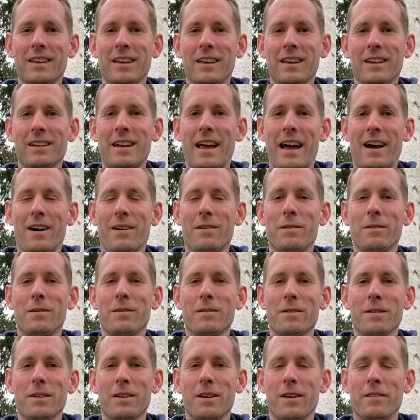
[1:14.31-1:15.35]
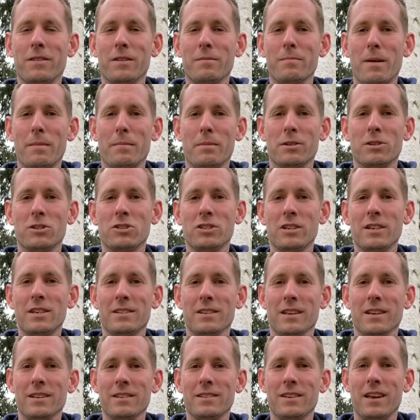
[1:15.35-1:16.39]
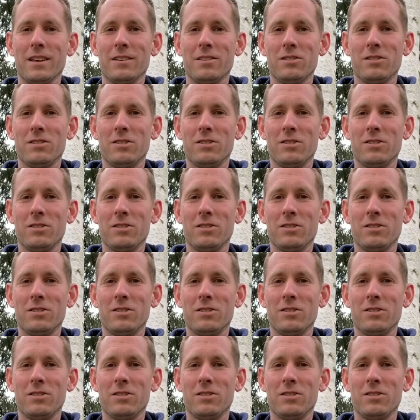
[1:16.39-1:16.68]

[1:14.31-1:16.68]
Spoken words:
Now, you have to remember, Jesus has